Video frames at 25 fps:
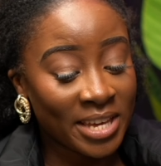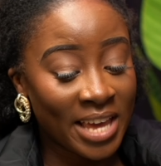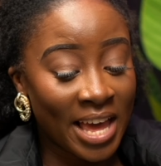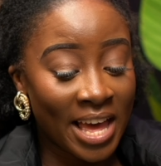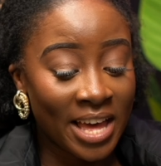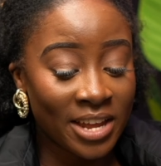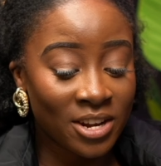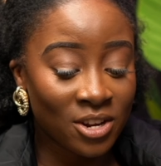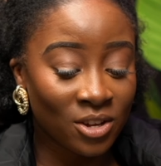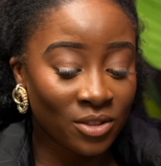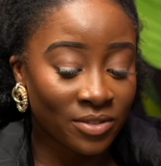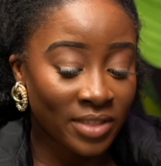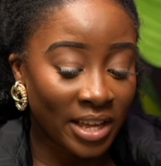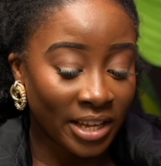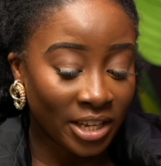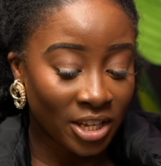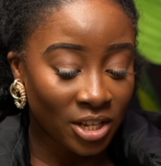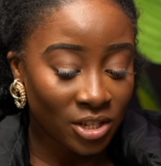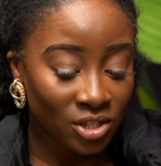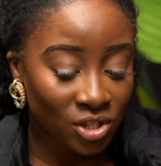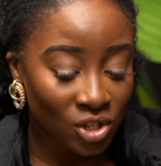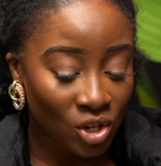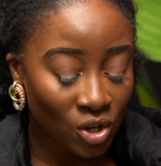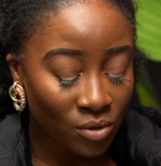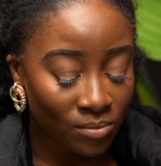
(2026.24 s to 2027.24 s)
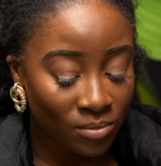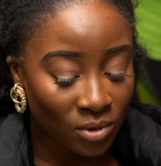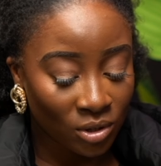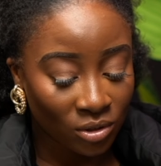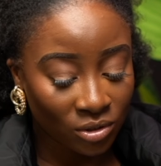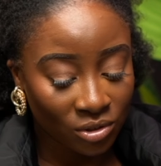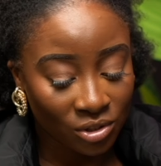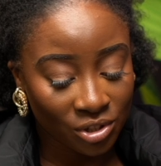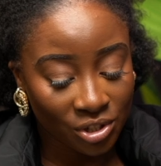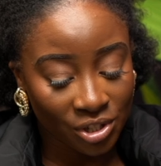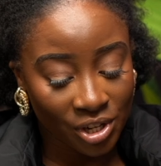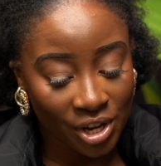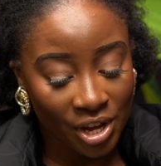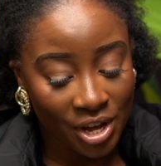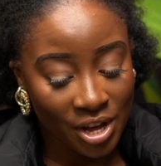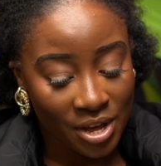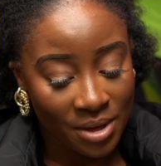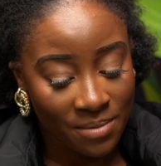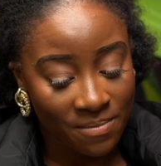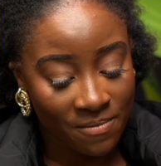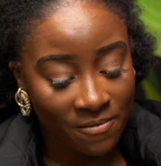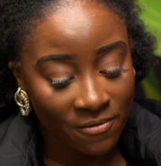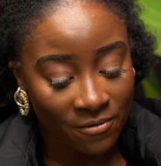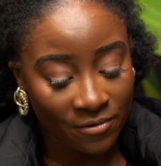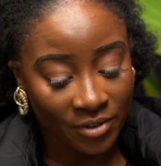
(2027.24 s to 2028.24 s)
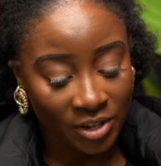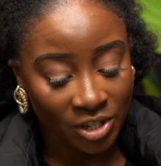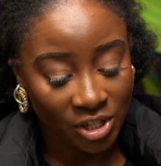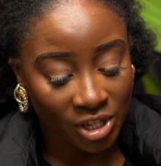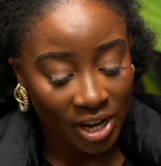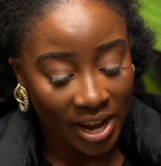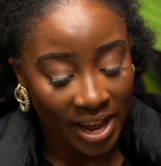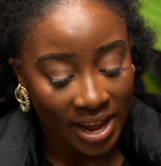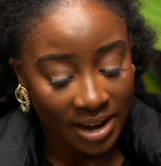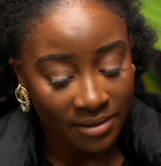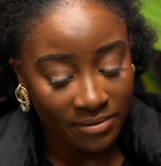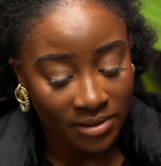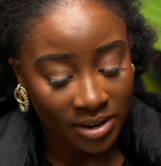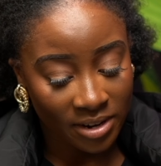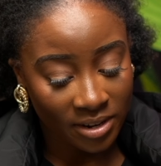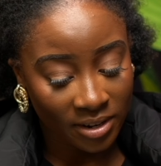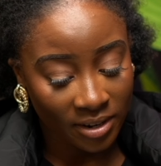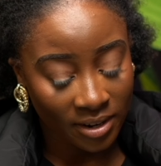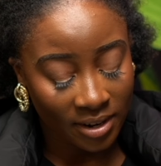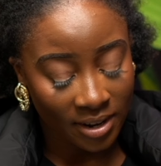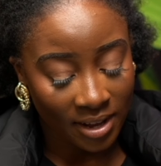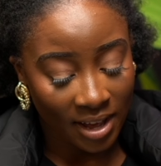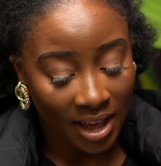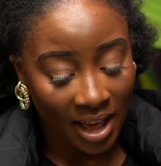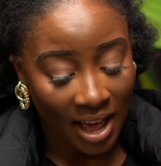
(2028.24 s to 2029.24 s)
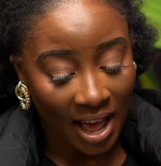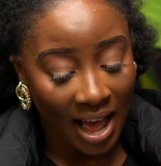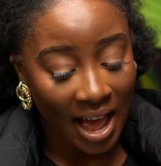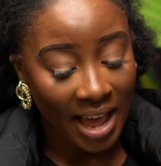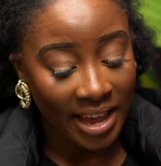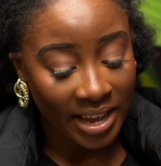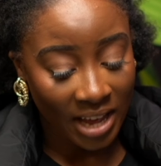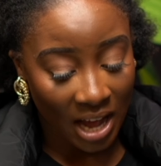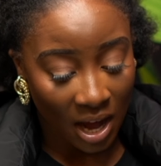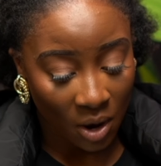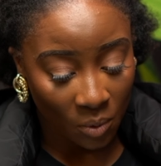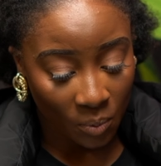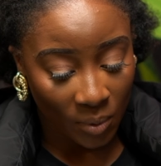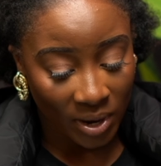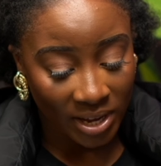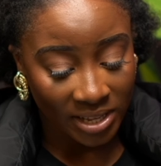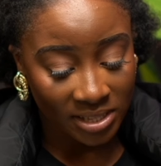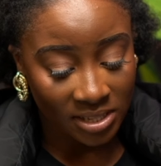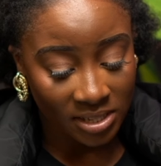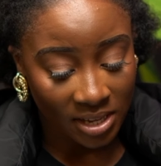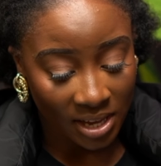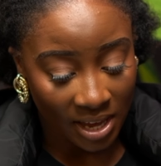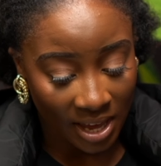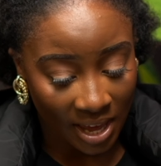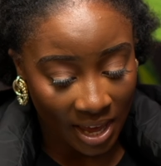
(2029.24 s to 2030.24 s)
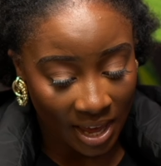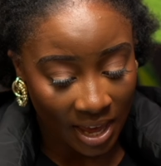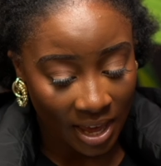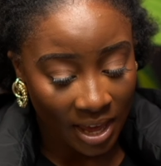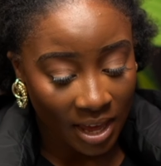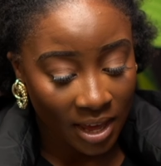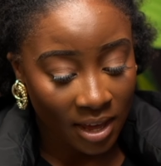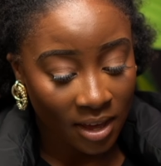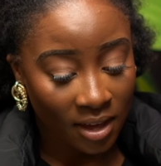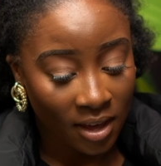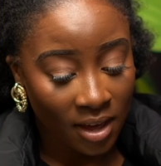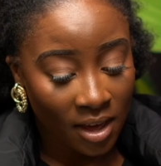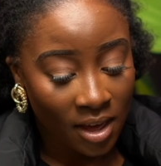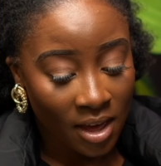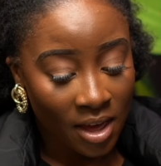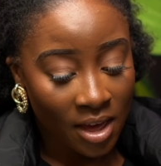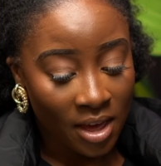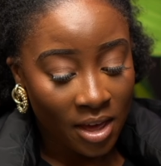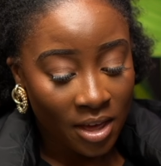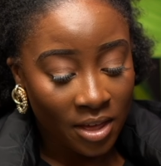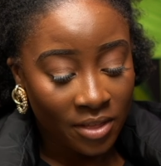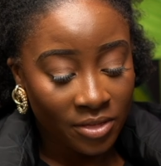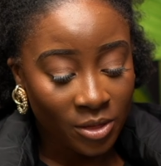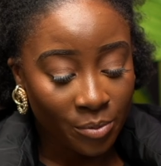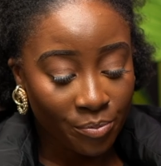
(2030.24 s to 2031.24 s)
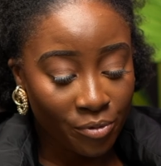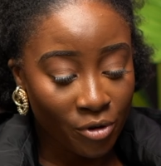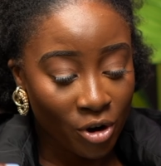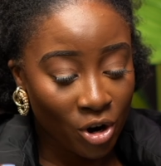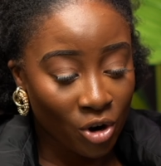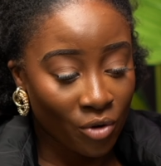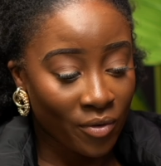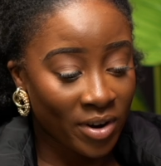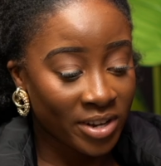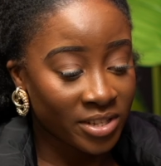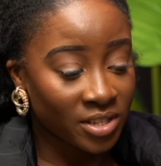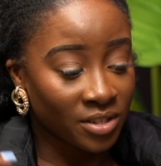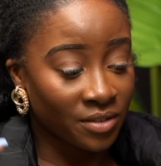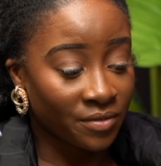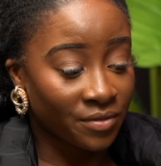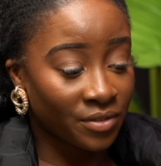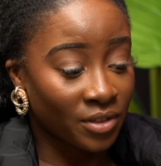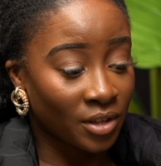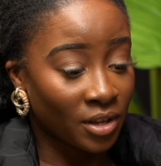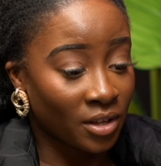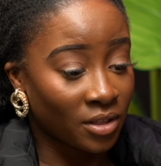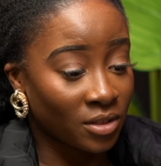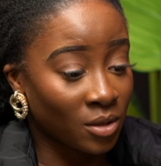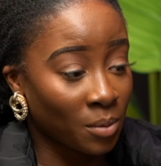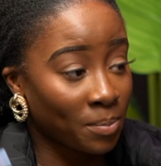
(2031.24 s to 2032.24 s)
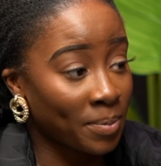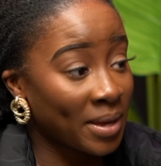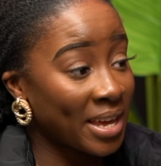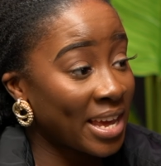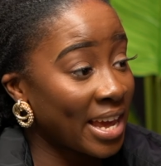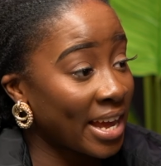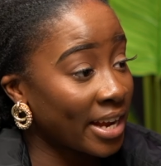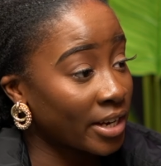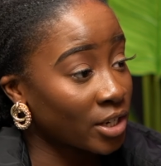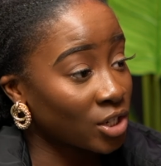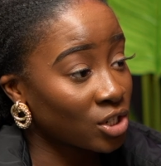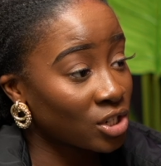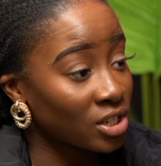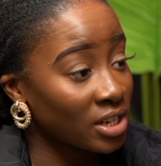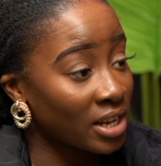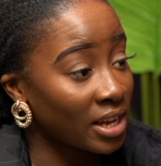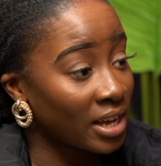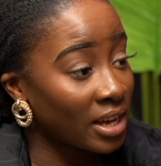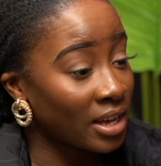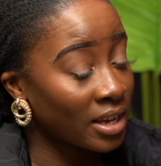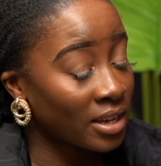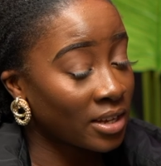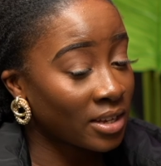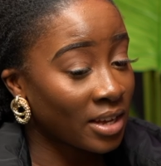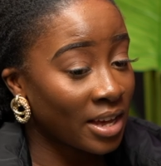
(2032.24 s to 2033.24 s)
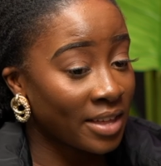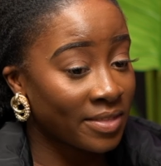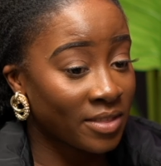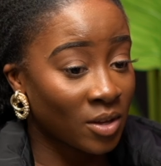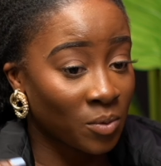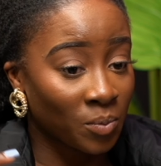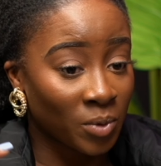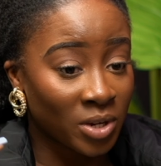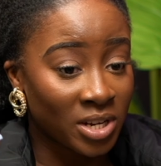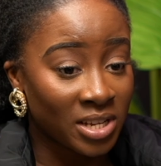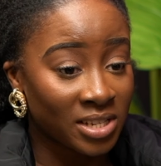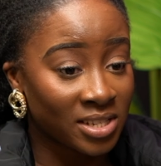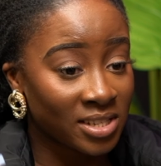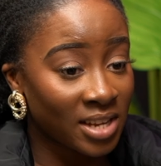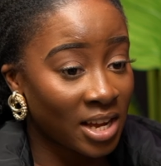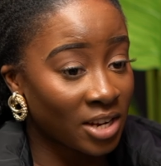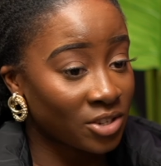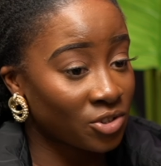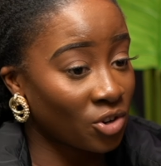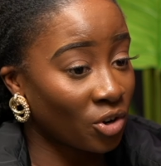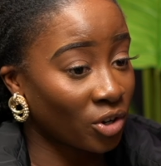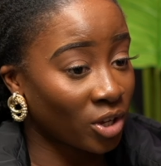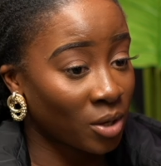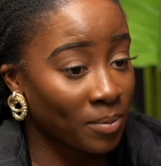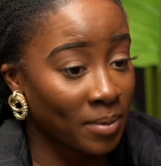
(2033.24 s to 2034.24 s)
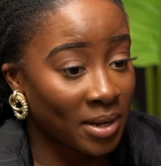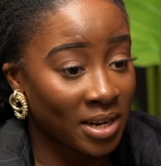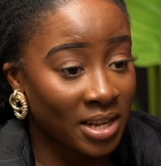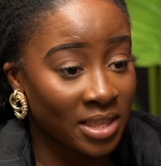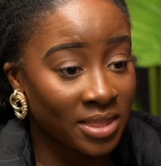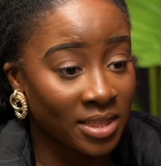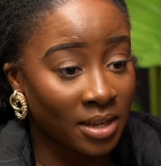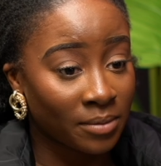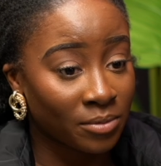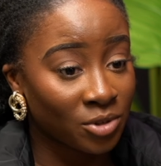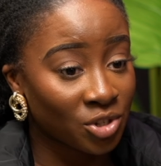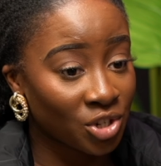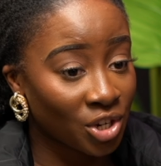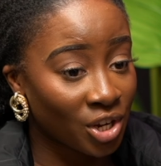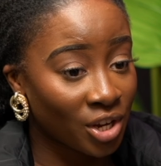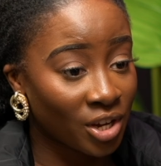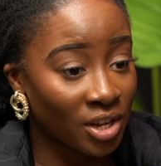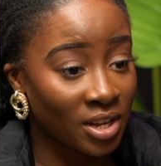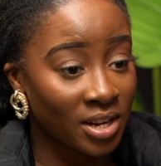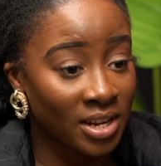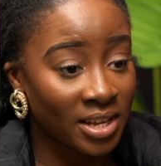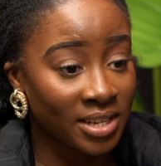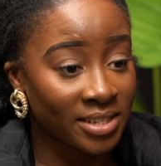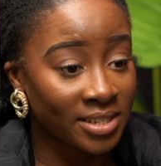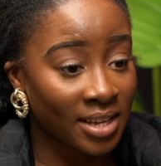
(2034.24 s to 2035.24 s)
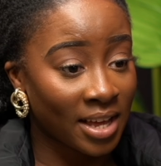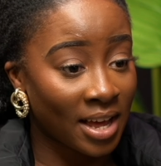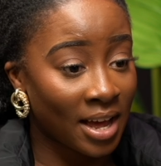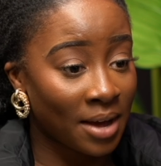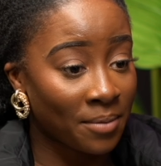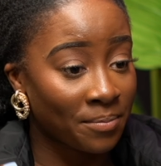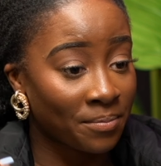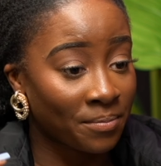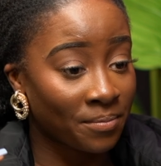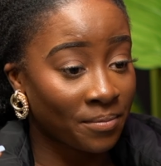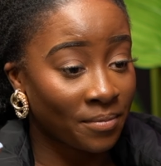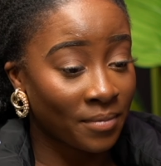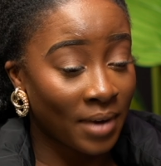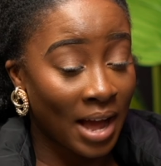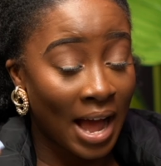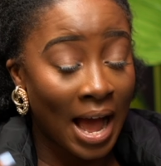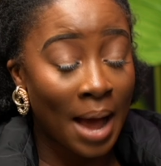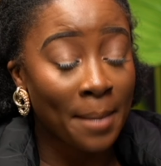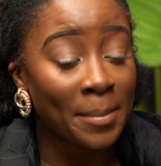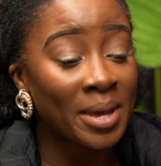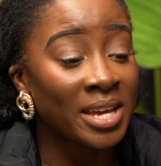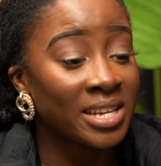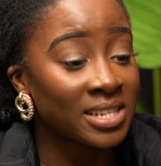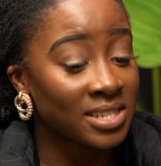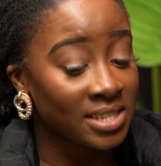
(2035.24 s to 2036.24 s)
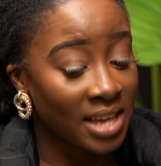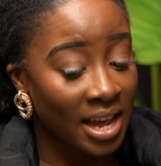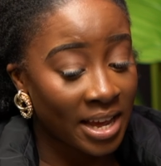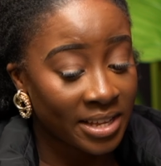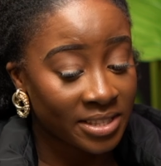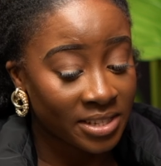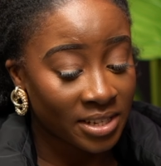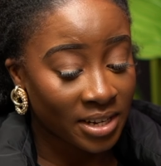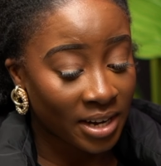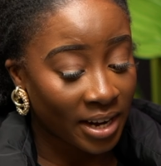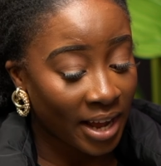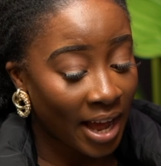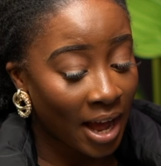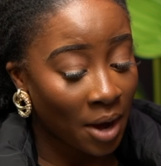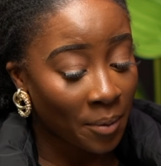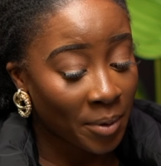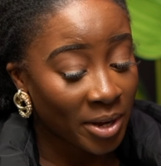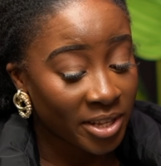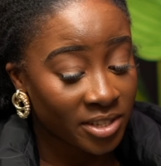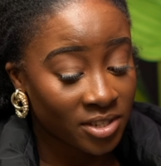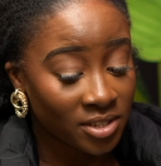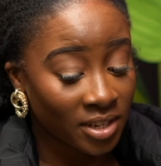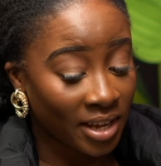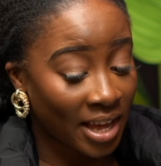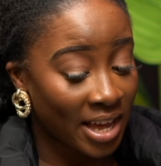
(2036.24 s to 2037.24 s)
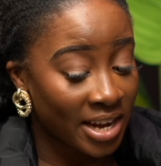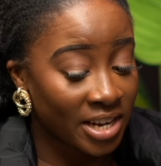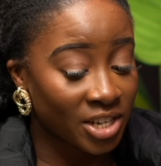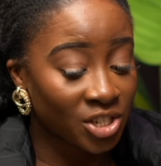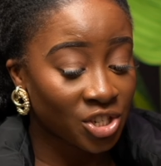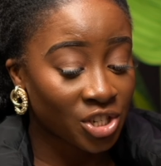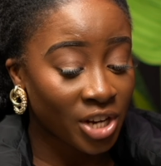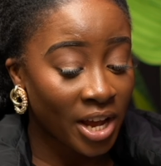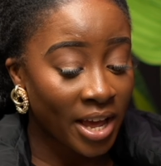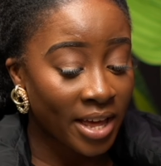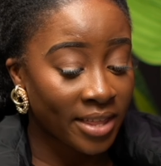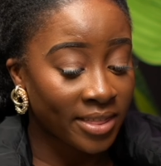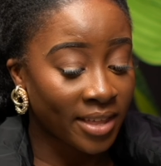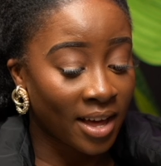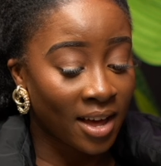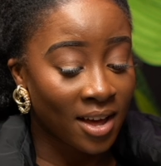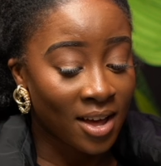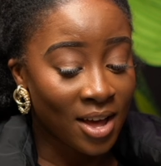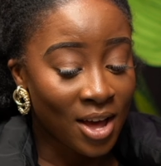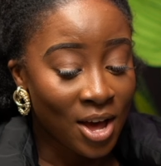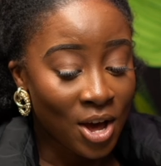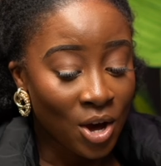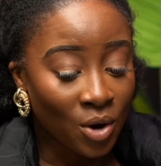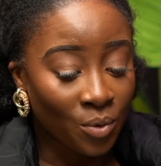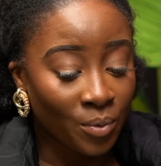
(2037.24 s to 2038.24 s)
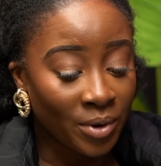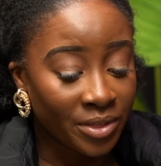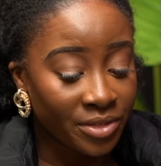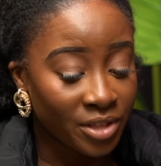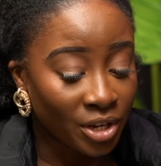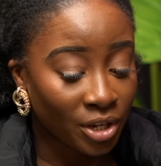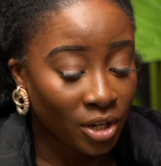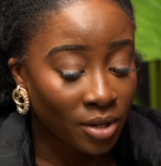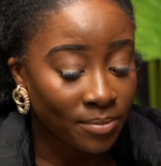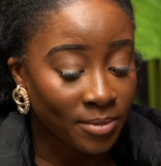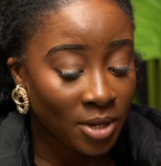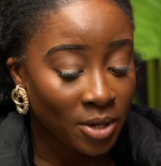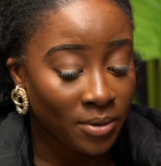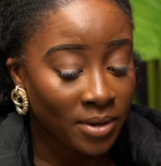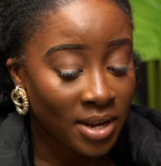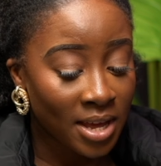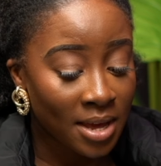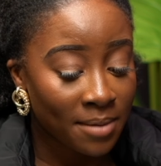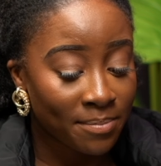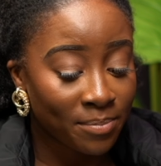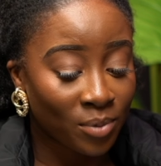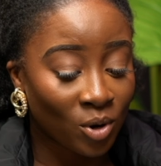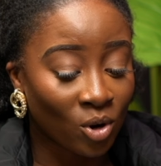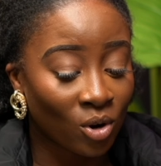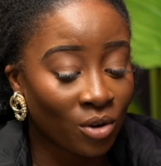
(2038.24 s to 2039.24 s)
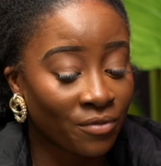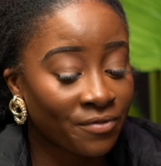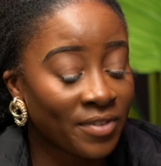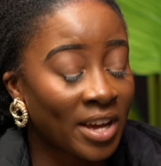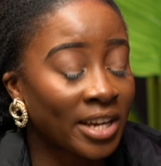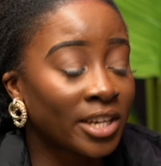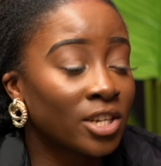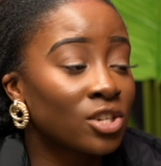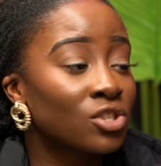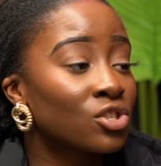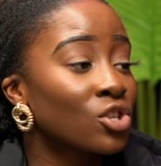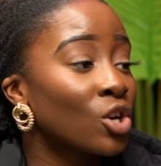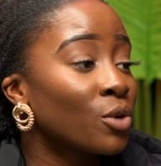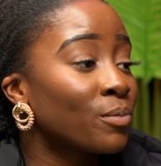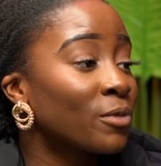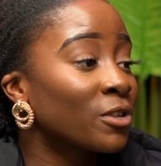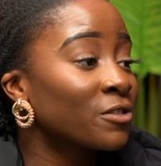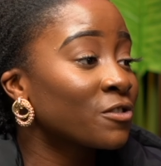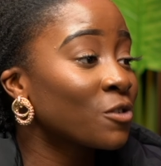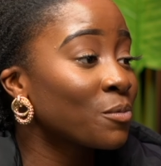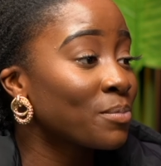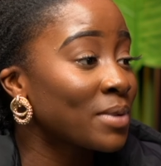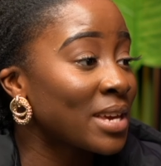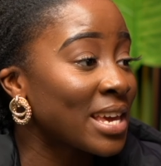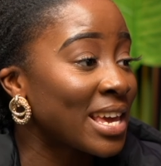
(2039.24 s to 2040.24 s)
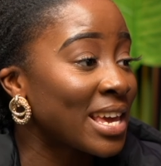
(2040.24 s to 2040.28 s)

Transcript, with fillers: but yeah, no, thank you so much um, for sharing. I can't wait to hear the progress of the the PhD, and then when you start documenting them journeys, I'm I'm excited and I can't wait to kind of share that with the community. But thank you so much for